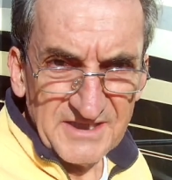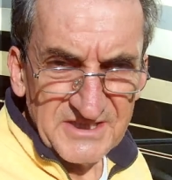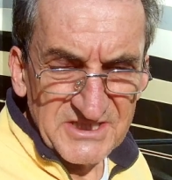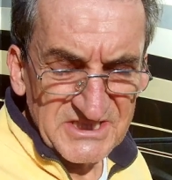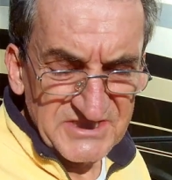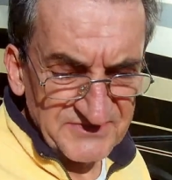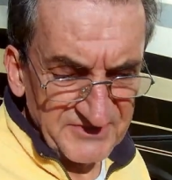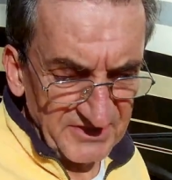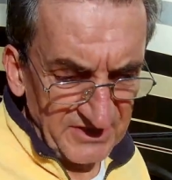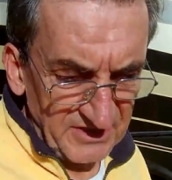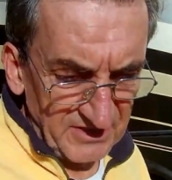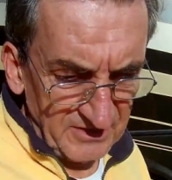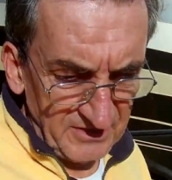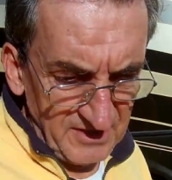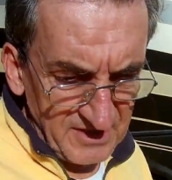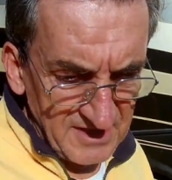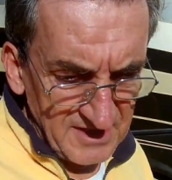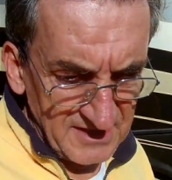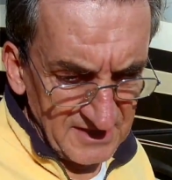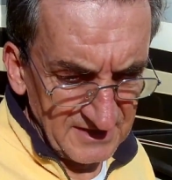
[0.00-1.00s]
This
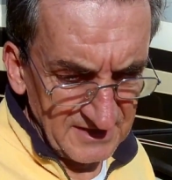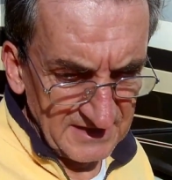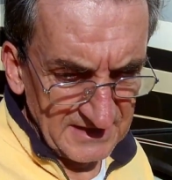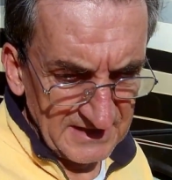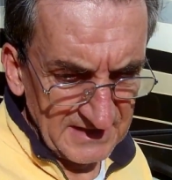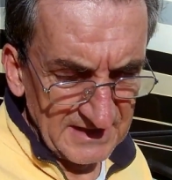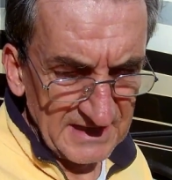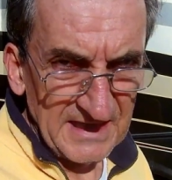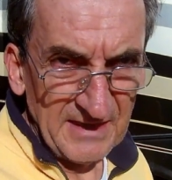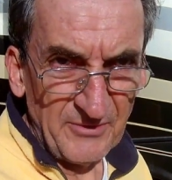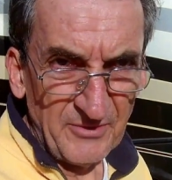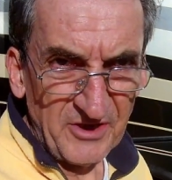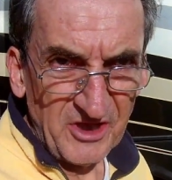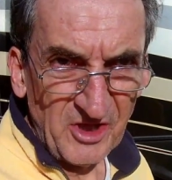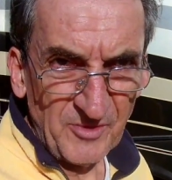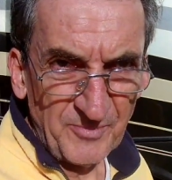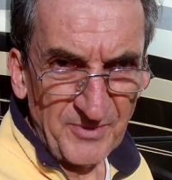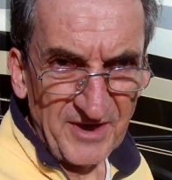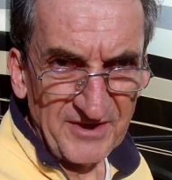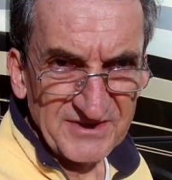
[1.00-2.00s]
video, I want to
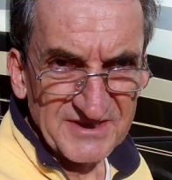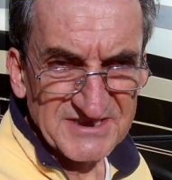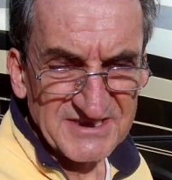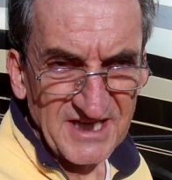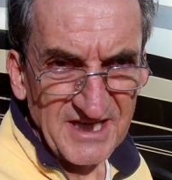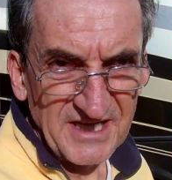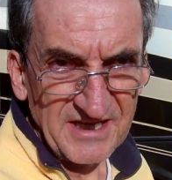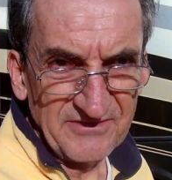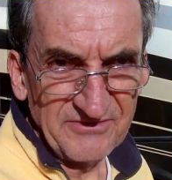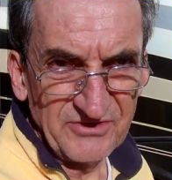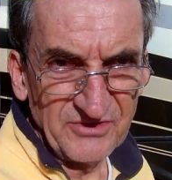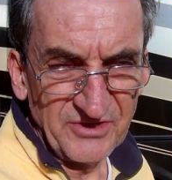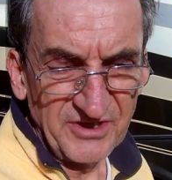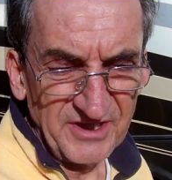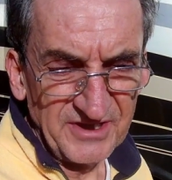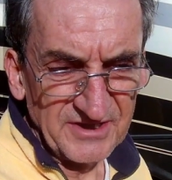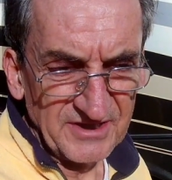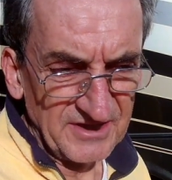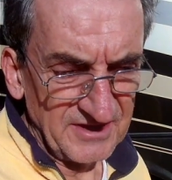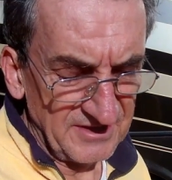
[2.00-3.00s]
help you out decide if you
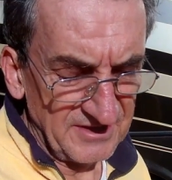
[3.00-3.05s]
need